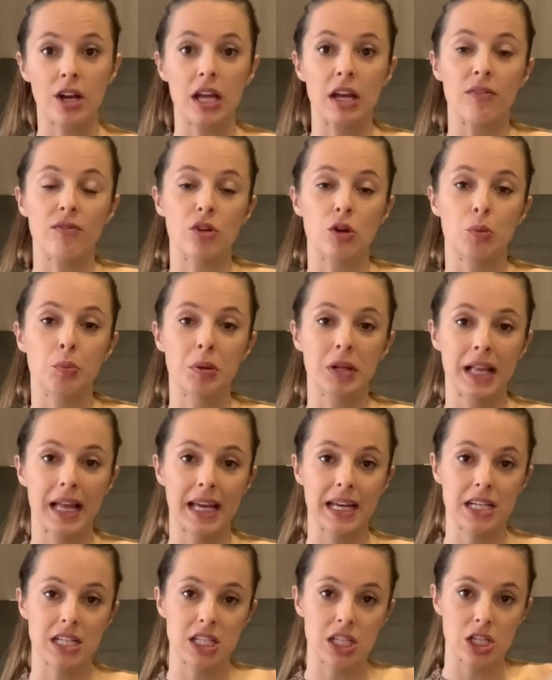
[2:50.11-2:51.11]
if you
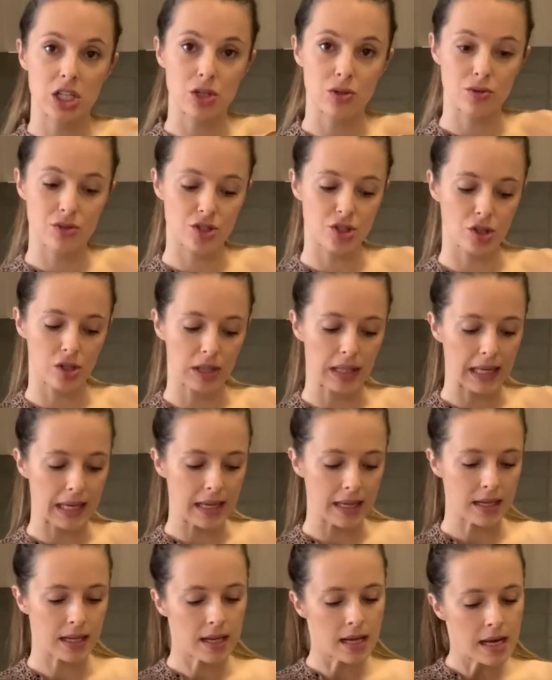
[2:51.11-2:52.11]
plan to use your lid.